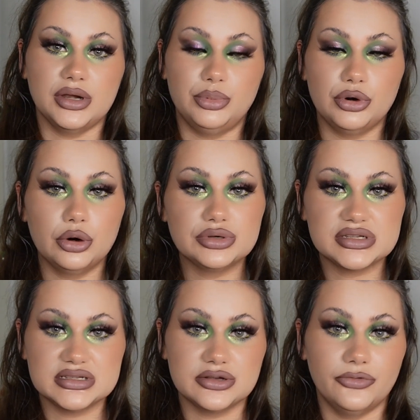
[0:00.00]
the
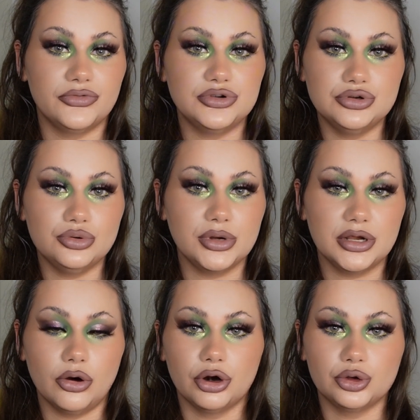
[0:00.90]
process of doing
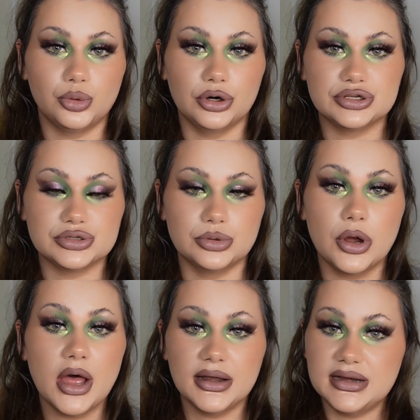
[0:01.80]
the artwork, so
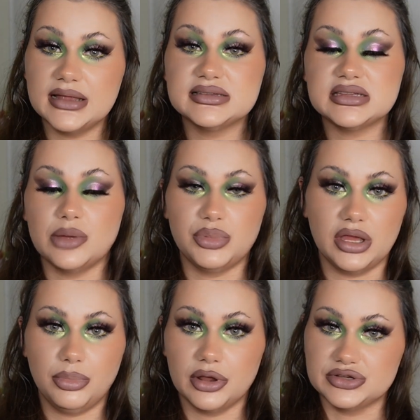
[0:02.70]
that's a
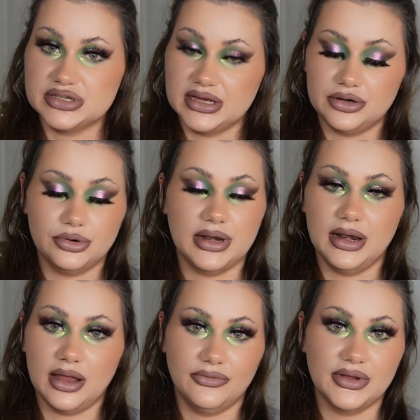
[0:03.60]
big plus. I really
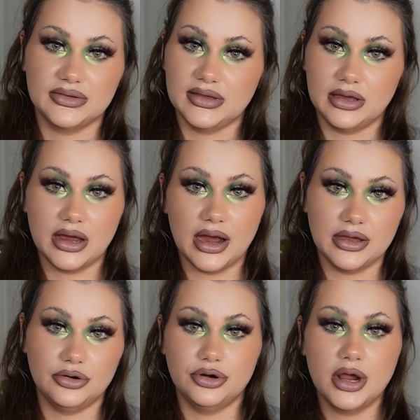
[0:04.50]
love that they
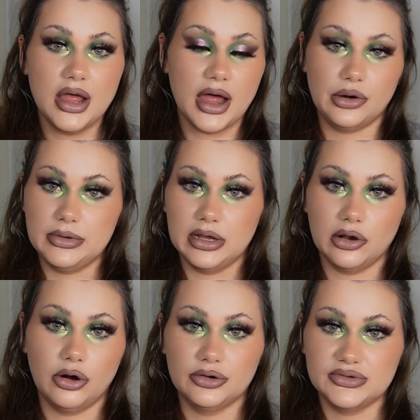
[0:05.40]
hire a real
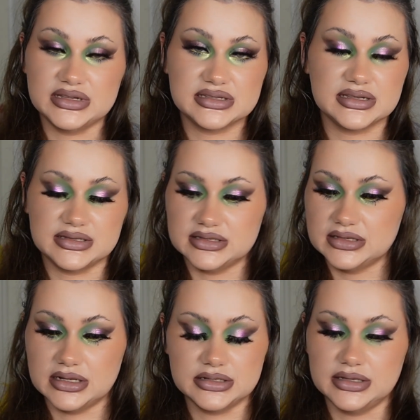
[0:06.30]
artist, it's
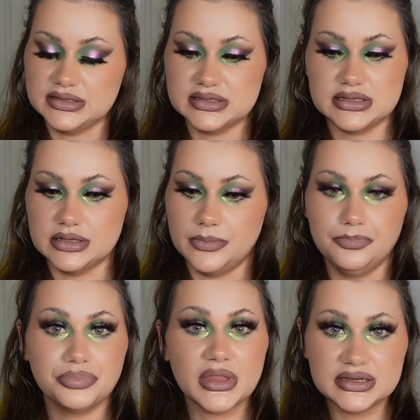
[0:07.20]

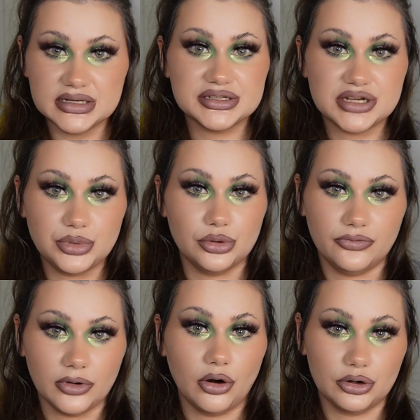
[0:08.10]
such a
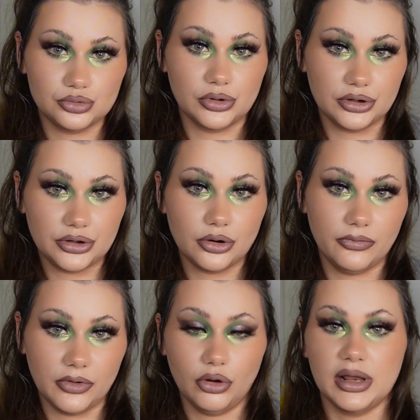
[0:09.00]
beautiful artwork
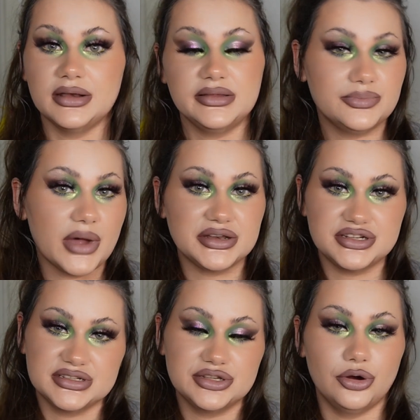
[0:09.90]
overall, and it
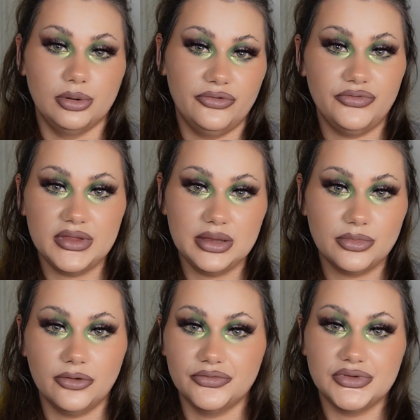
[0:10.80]
matches the whole
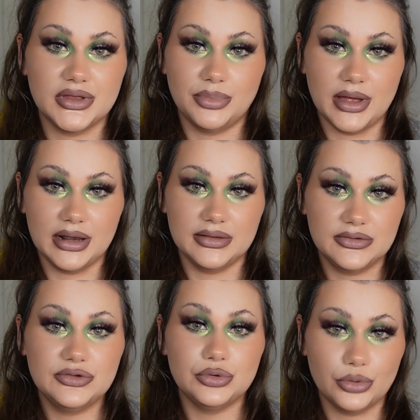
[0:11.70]
theme of the palette
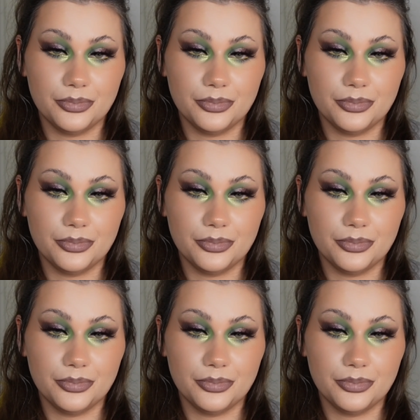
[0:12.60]
too.